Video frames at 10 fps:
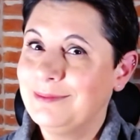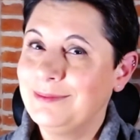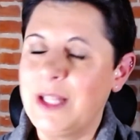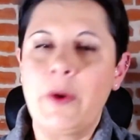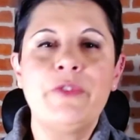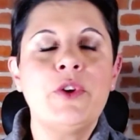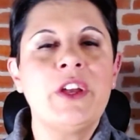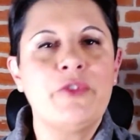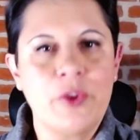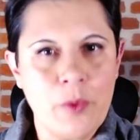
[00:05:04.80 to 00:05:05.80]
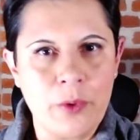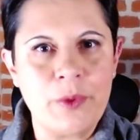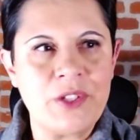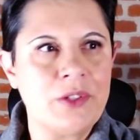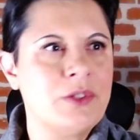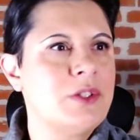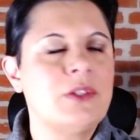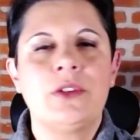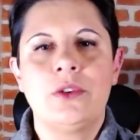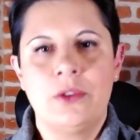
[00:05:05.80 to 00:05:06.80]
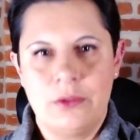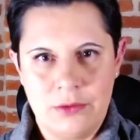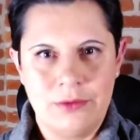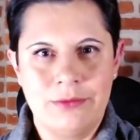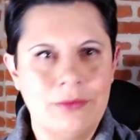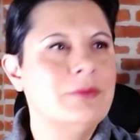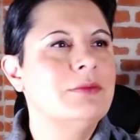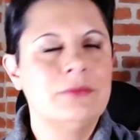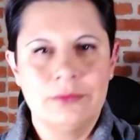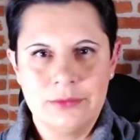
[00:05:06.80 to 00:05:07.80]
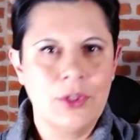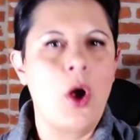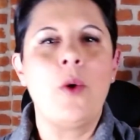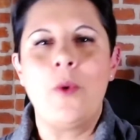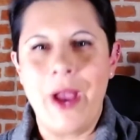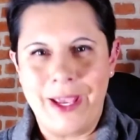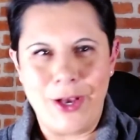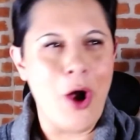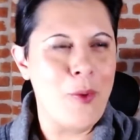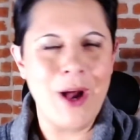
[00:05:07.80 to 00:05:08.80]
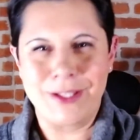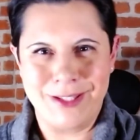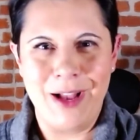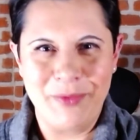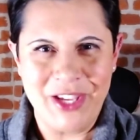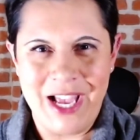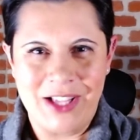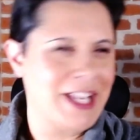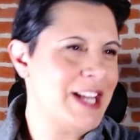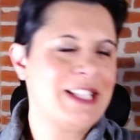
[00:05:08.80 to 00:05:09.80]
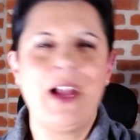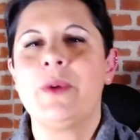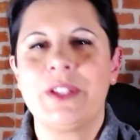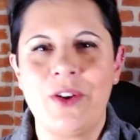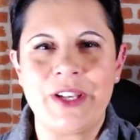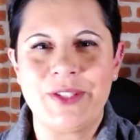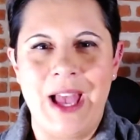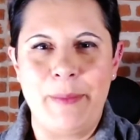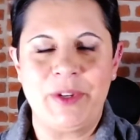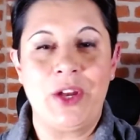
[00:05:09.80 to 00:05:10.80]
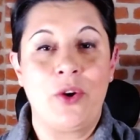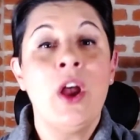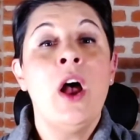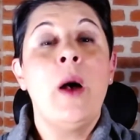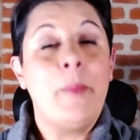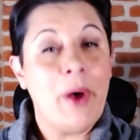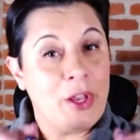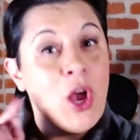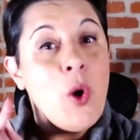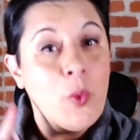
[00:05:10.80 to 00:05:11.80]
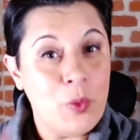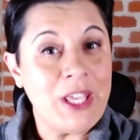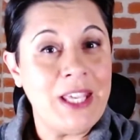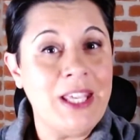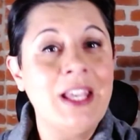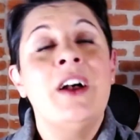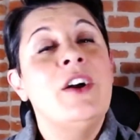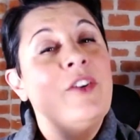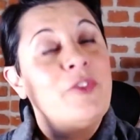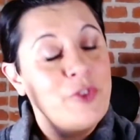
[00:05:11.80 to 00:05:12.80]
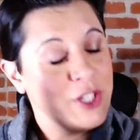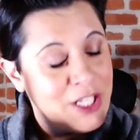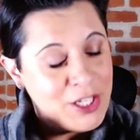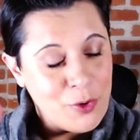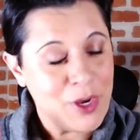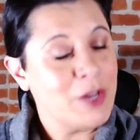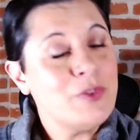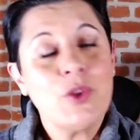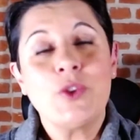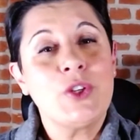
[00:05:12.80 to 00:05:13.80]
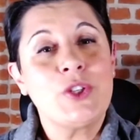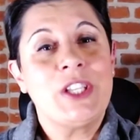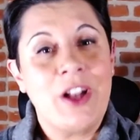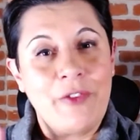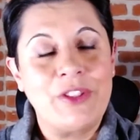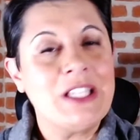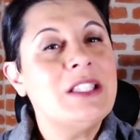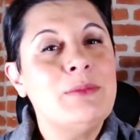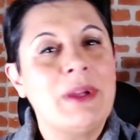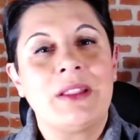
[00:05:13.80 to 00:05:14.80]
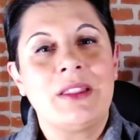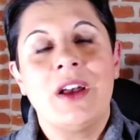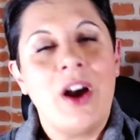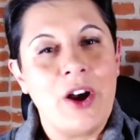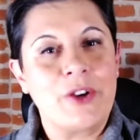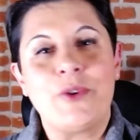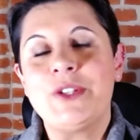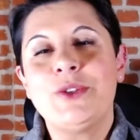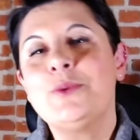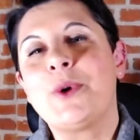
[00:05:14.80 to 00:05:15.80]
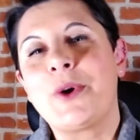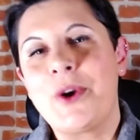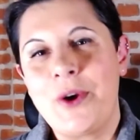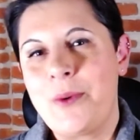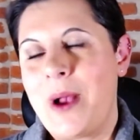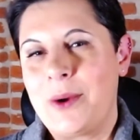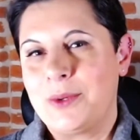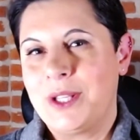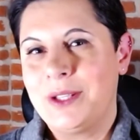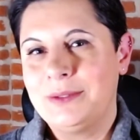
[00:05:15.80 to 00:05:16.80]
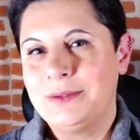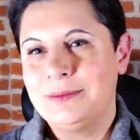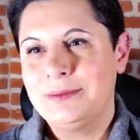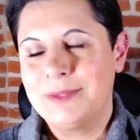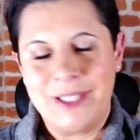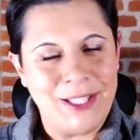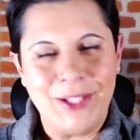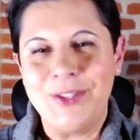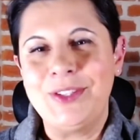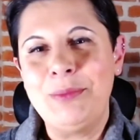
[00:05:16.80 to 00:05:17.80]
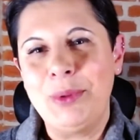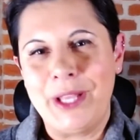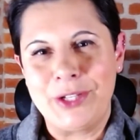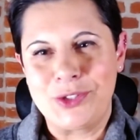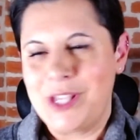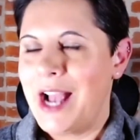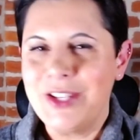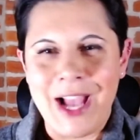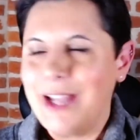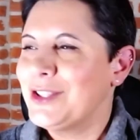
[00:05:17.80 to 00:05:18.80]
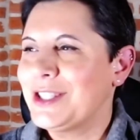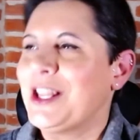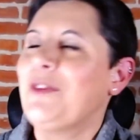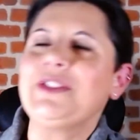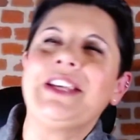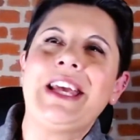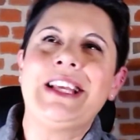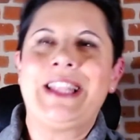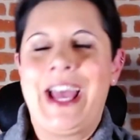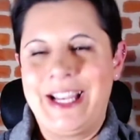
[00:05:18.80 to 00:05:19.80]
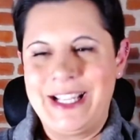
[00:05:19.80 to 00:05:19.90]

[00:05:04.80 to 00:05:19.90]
Now, if you're here for the wrong reasons, go away, go watch something else. That is not what's going to happen here. But we, for the creative soul searching of this month, are going to work around guilty pleasures. I just love saying that.